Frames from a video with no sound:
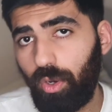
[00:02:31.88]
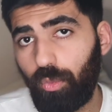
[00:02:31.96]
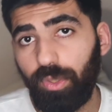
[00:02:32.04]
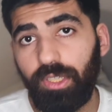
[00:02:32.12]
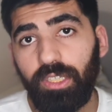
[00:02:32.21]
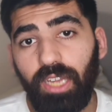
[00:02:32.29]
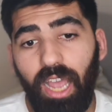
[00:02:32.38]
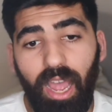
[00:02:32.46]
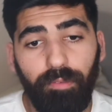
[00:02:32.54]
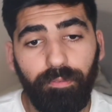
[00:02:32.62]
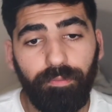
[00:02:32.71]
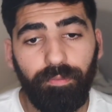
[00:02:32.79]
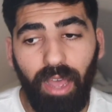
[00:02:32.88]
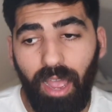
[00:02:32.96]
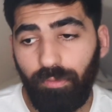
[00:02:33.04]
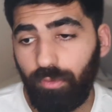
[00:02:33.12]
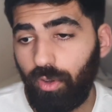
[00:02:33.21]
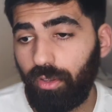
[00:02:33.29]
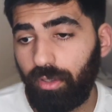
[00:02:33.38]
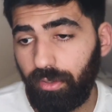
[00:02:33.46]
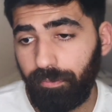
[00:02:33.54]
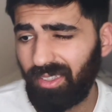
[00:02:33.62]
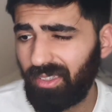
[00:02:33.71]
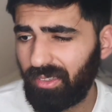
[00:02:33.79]
which I've
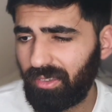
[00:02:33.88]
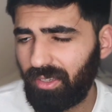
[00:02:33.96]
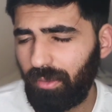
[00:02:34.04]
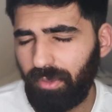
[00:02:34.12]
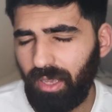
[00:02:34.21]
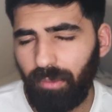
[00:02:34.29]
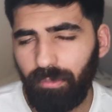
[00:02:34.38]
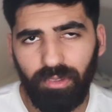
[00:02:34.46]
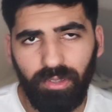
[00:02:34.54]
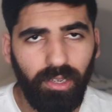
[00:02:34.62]
gotten sometimes in the